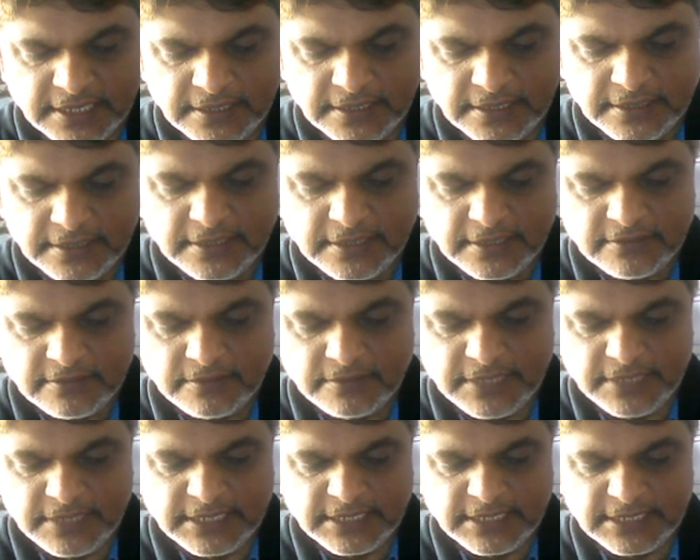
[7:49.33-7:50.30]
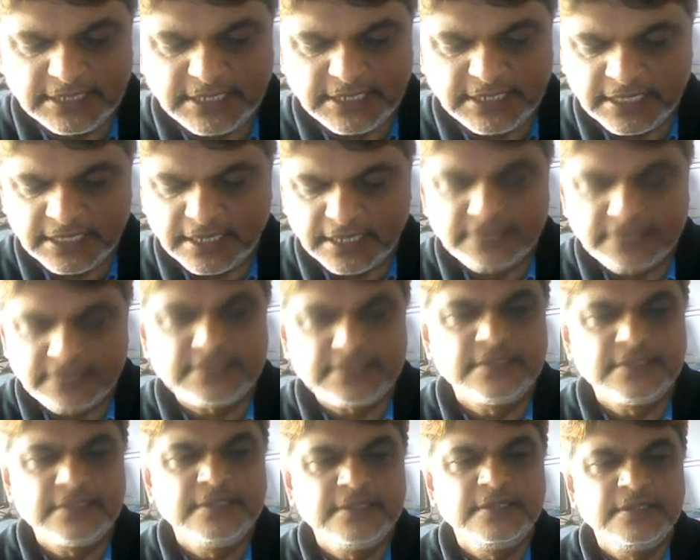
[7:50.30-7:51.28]
Okay. Is called as inheritance.
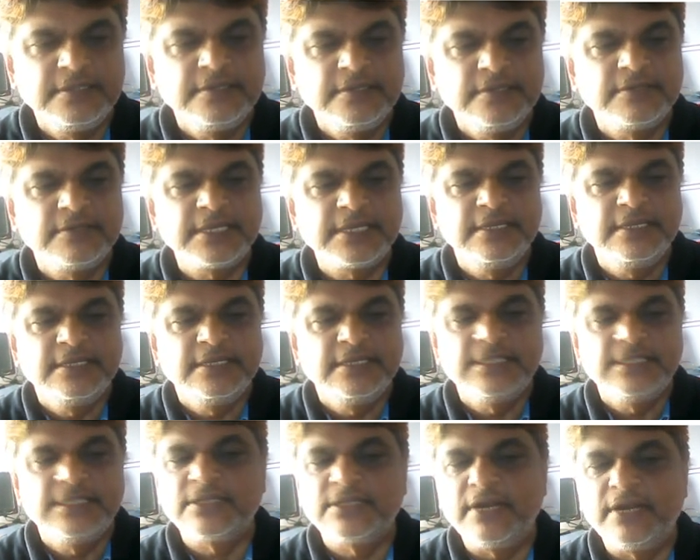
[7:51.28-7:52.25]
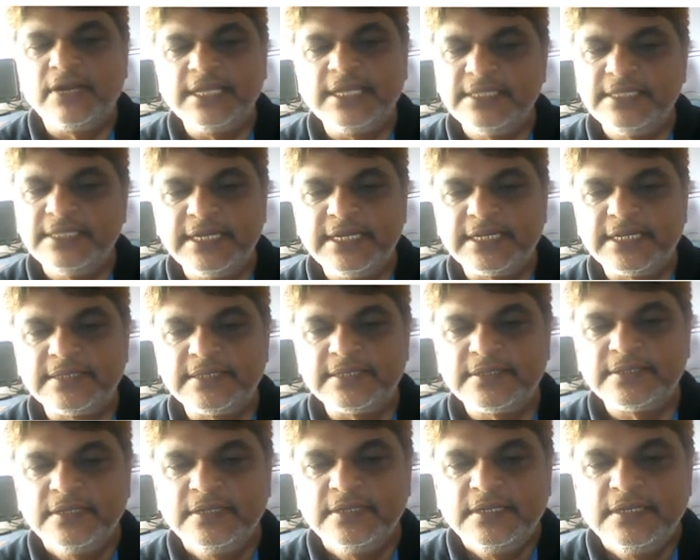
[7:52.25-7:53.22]
Here new class is called as what?
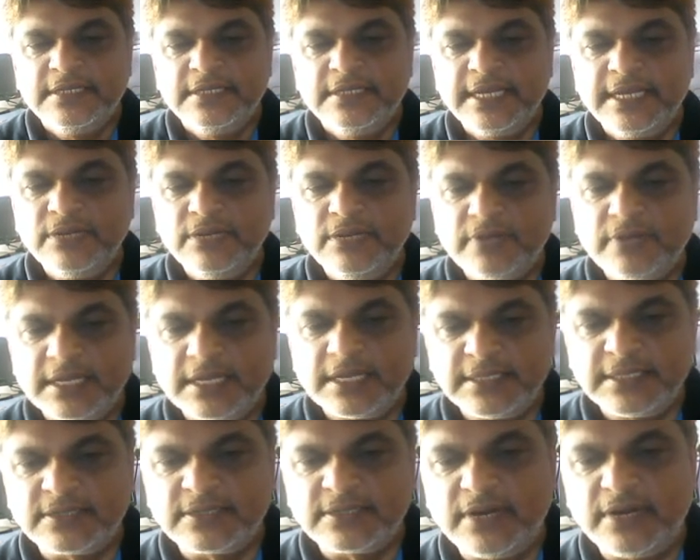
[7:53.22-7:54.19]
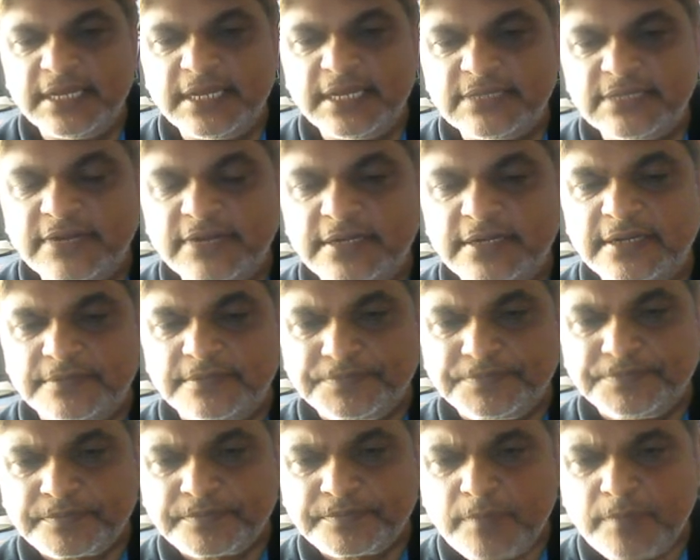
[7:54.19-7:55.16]
Derived class.
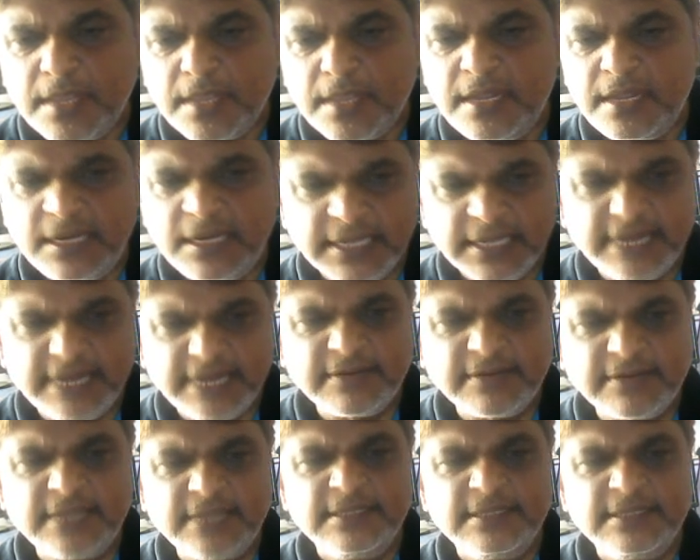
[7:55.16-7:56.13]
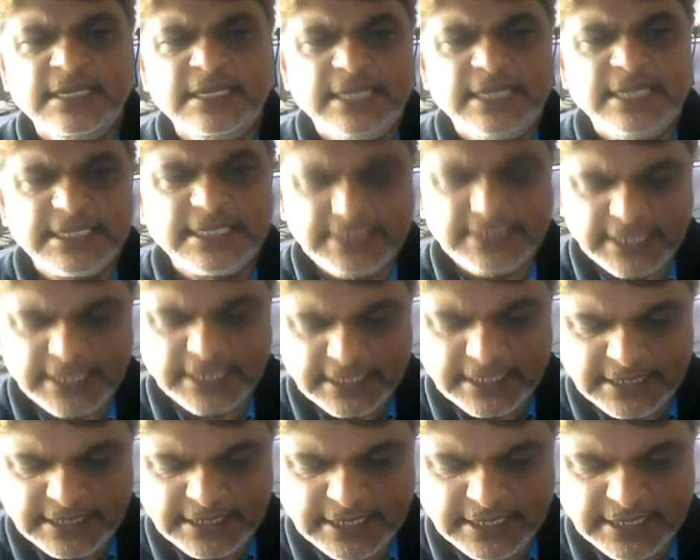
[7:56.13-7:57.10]
Existing class is called as what?
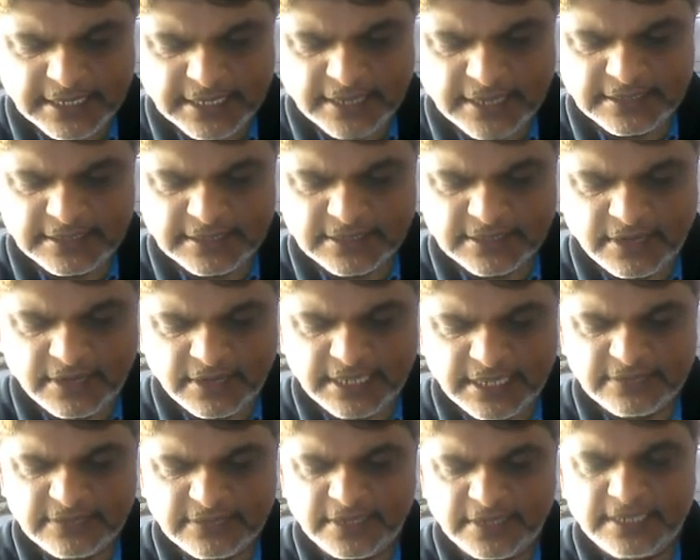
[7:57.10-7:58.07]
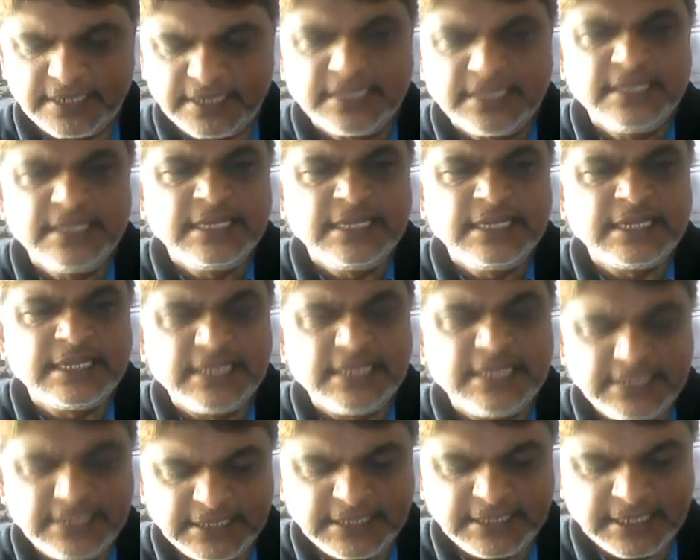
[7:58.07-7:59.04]
Existing class is called as base
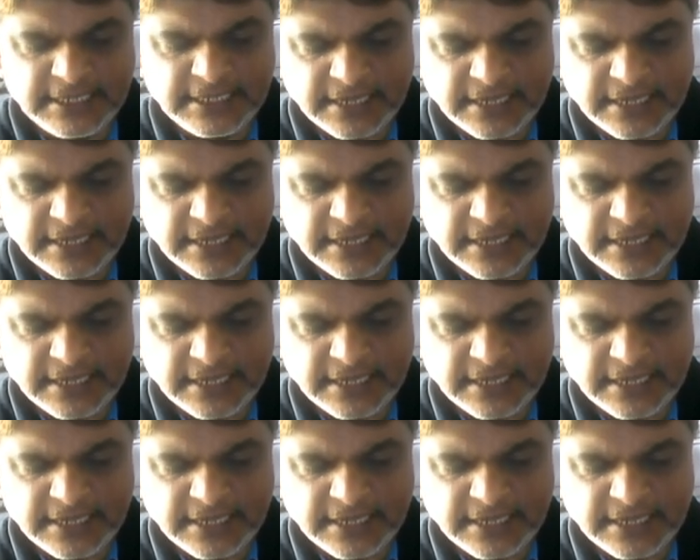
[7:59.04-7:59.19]
class.